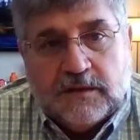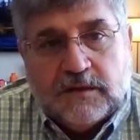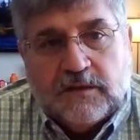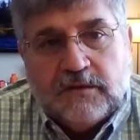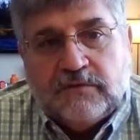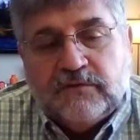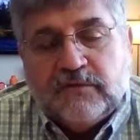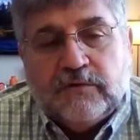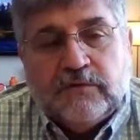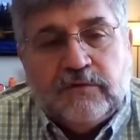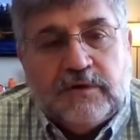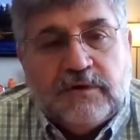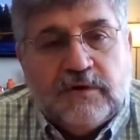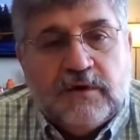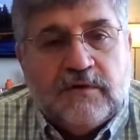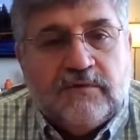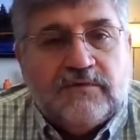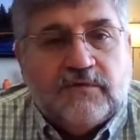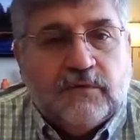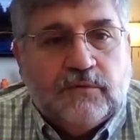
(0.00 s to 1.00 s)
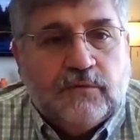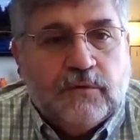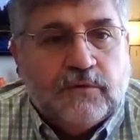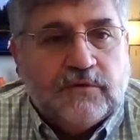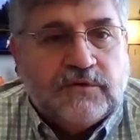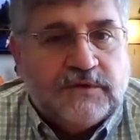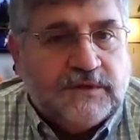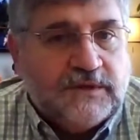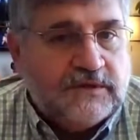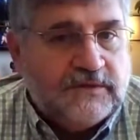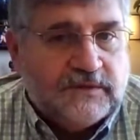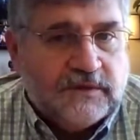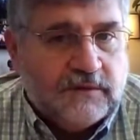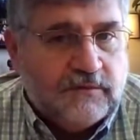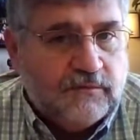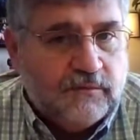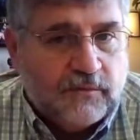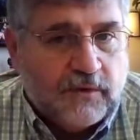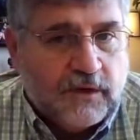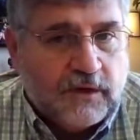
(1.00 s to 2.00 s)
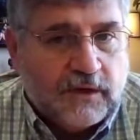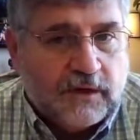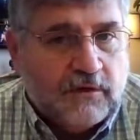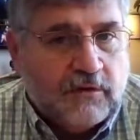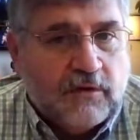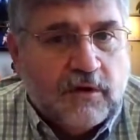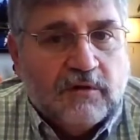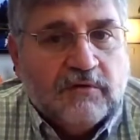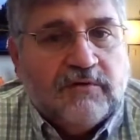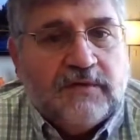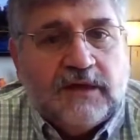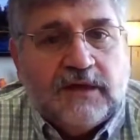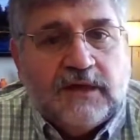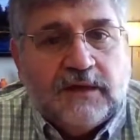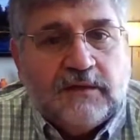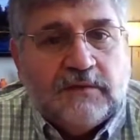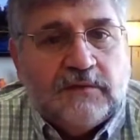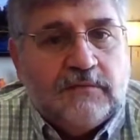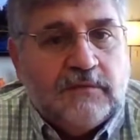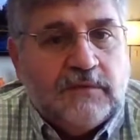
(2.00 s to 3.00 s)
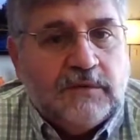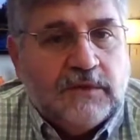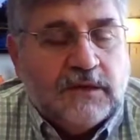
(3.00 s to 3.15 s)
concerned enough to where she just didn't want to go RVing.